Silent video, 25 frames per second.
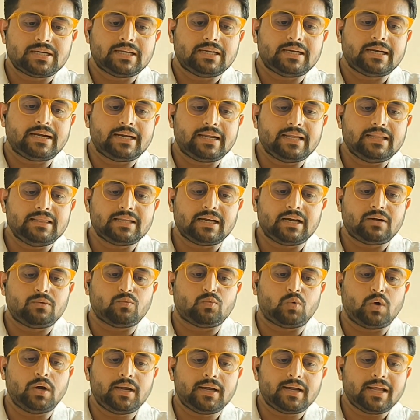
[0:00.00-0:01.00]
highlighting that
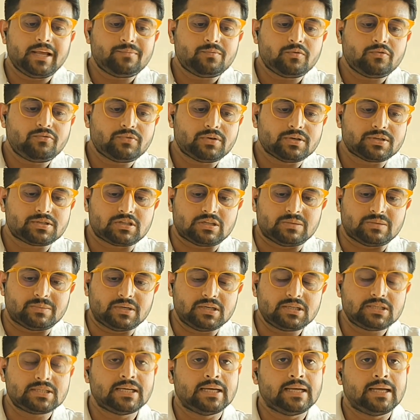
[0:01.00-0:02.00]
what type of
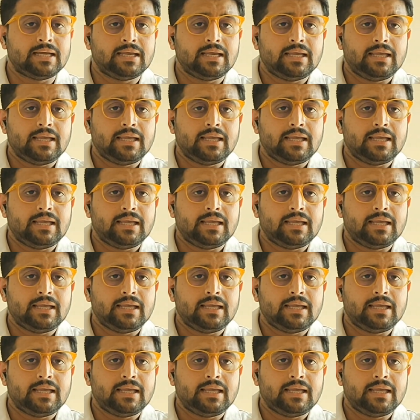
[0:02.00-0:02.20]
customers